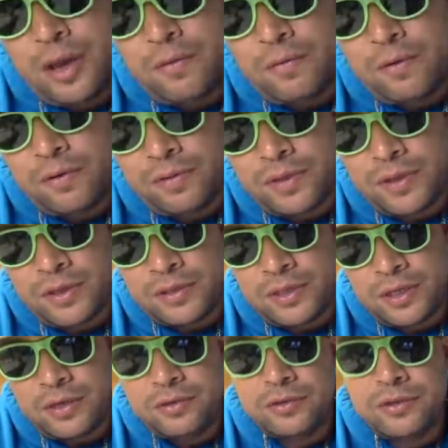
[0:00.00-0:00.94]
I wrote
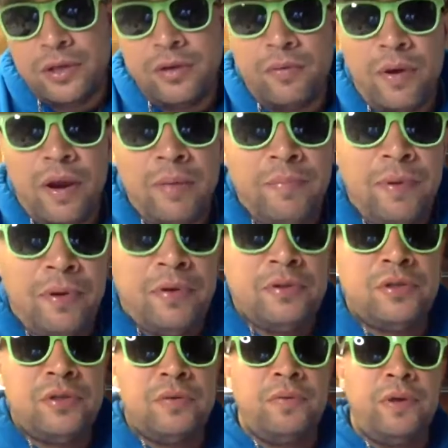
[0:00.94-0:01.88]
this. I usually write
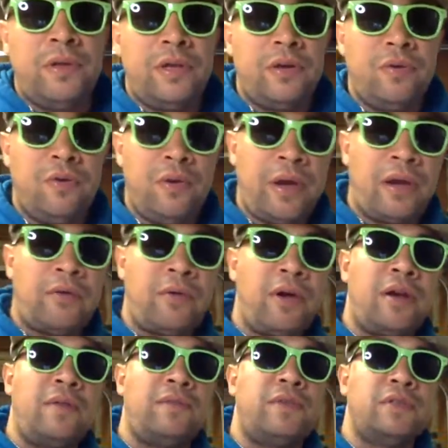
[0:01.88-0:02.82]
poetry really quick,
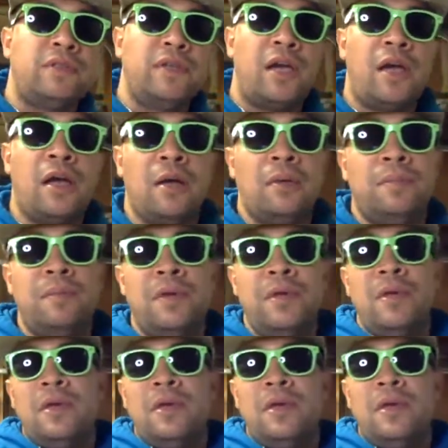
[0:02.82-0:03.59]
right off the top.